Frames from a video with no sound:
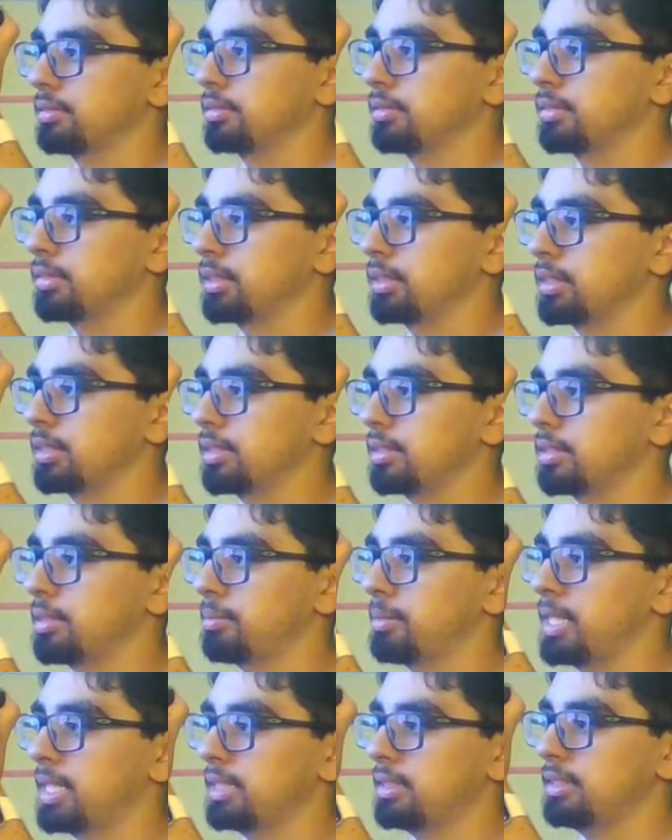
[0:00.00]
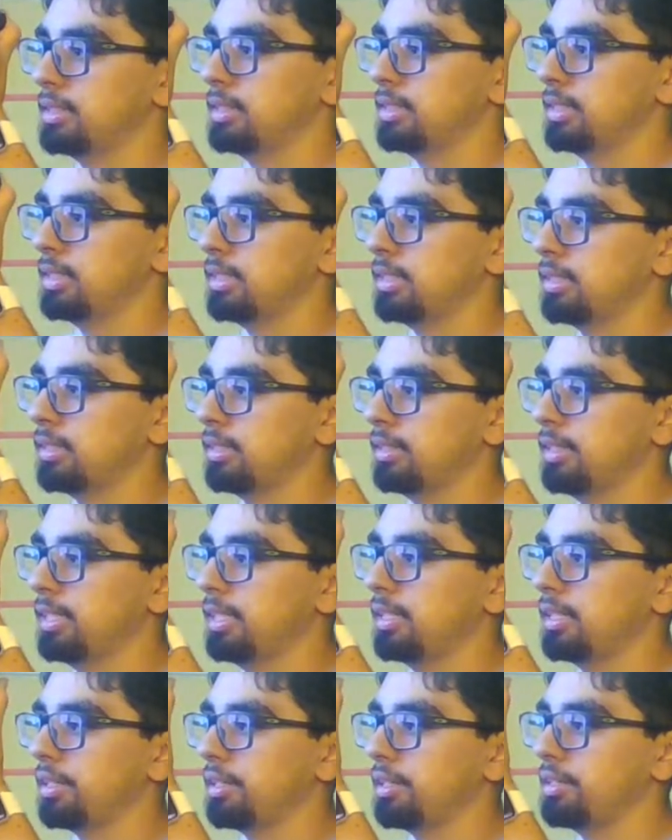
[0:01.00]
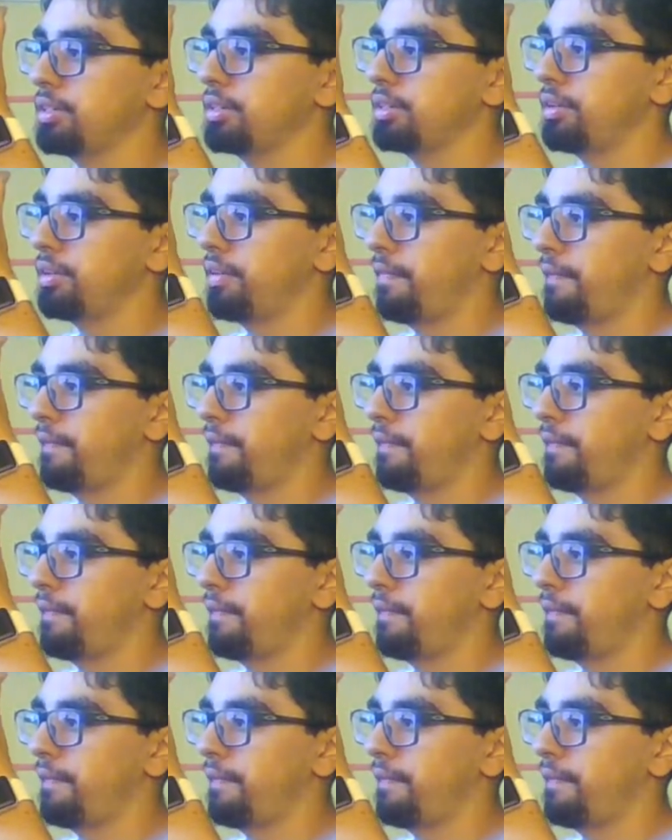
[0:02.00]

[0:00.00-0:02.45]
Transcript: All right, so I'm not seeing any leakage.